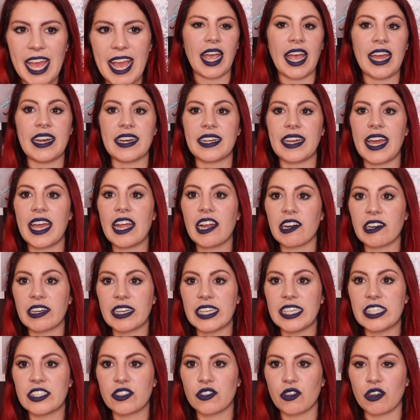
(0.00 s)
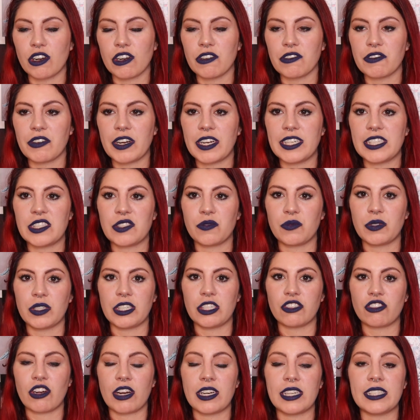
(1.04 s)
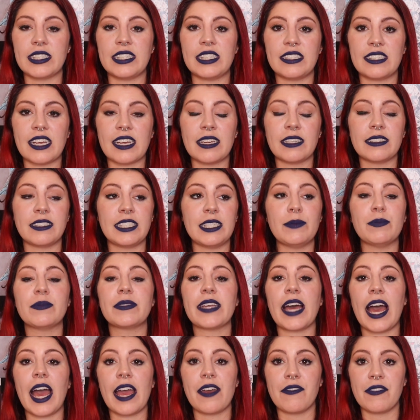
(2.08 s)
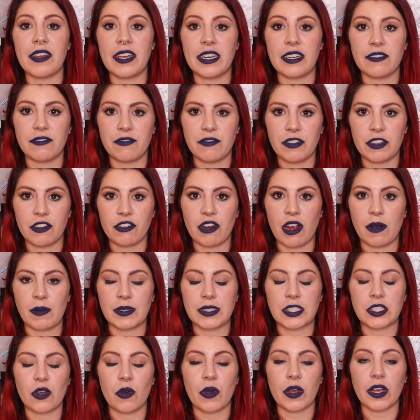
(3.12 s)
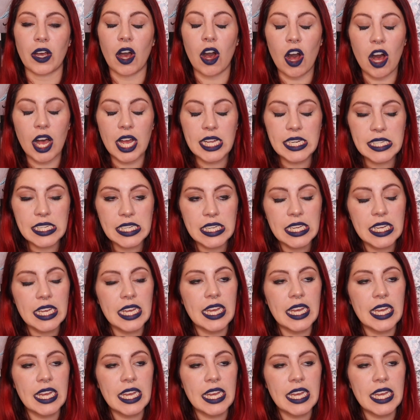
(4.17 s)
and Carrie, his girlfriend, is really trying to deep dive in and figure out what's going on.